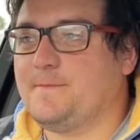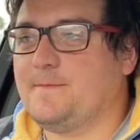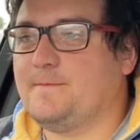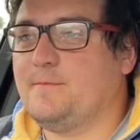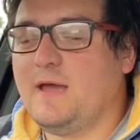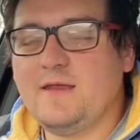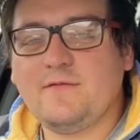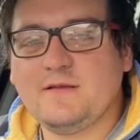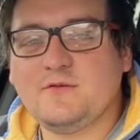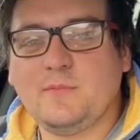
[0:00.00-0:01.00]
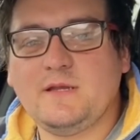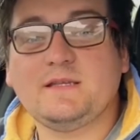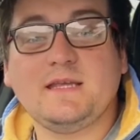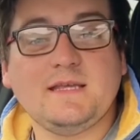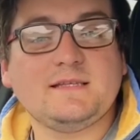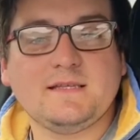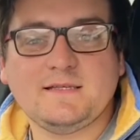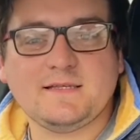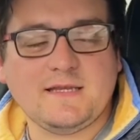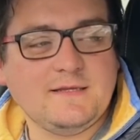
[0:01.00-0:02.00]
my advice would be to taste and
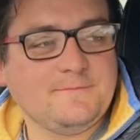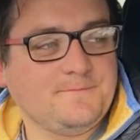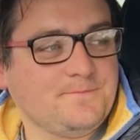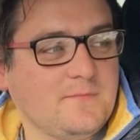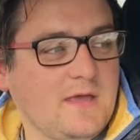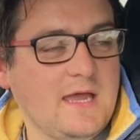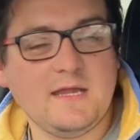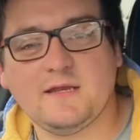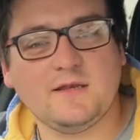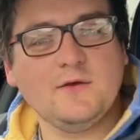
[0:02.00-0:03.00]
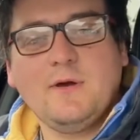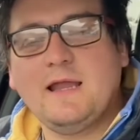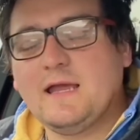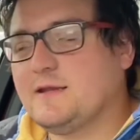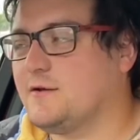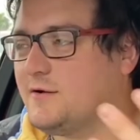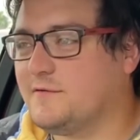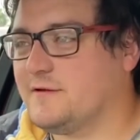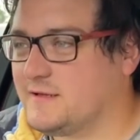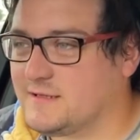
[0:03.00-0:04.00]
see. I didn't know I liked
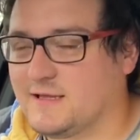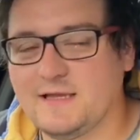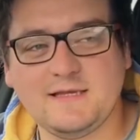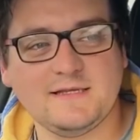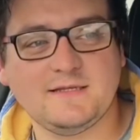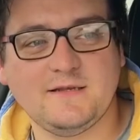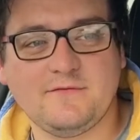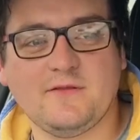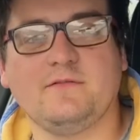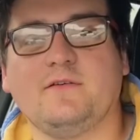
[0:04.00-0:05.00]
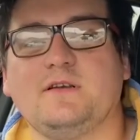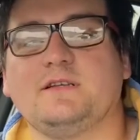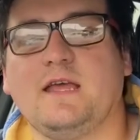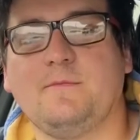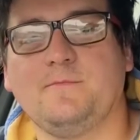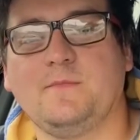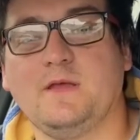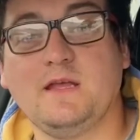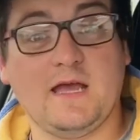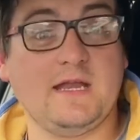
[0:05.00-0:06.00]
coffee until I tasted it for the first time.
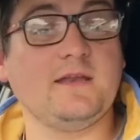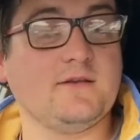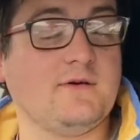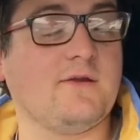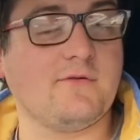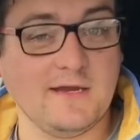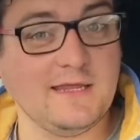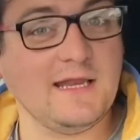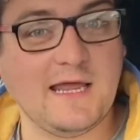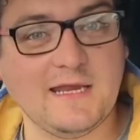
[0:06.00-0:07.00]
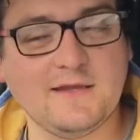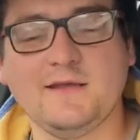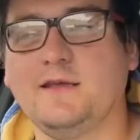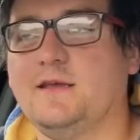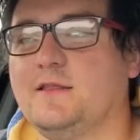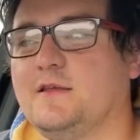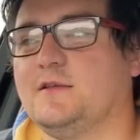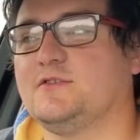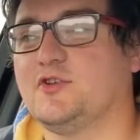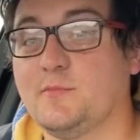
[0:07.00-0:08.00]
I didn't know I really liked
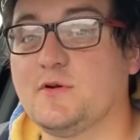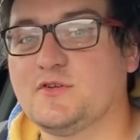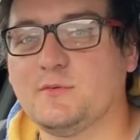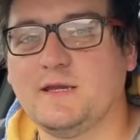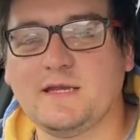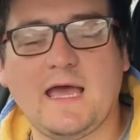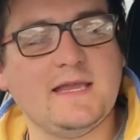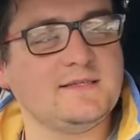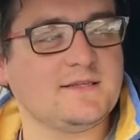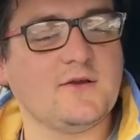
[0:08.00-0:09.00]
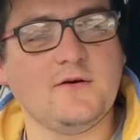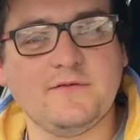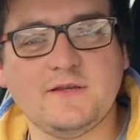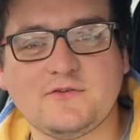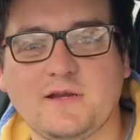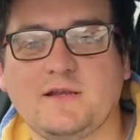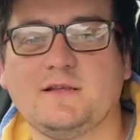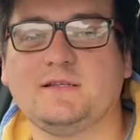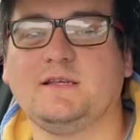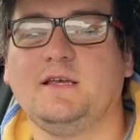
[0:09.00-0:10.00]
the super sweet iced coffee
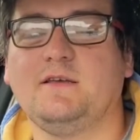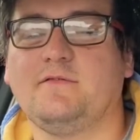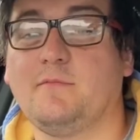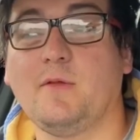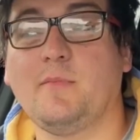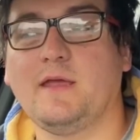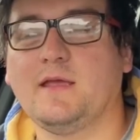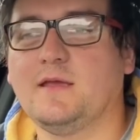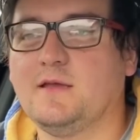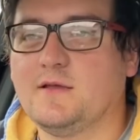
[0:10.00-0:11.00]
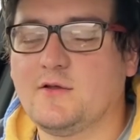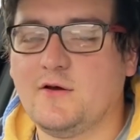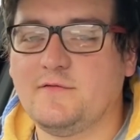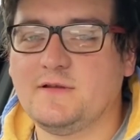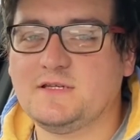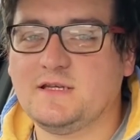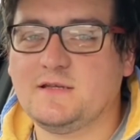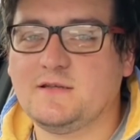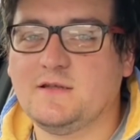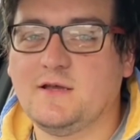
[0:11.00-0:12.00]
drinks from the big coffee
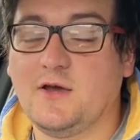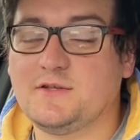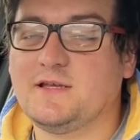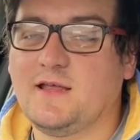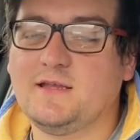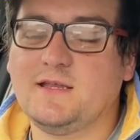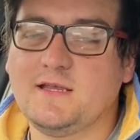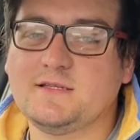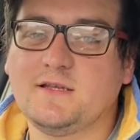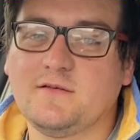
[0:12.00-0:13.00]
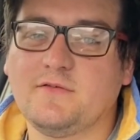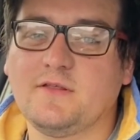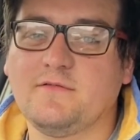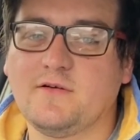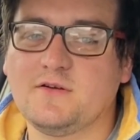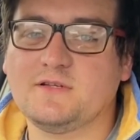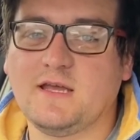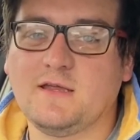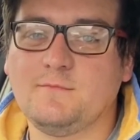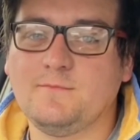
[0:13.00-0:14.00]
chain until I tasted it for the first
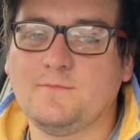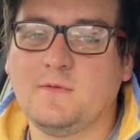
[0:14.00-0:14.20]
time.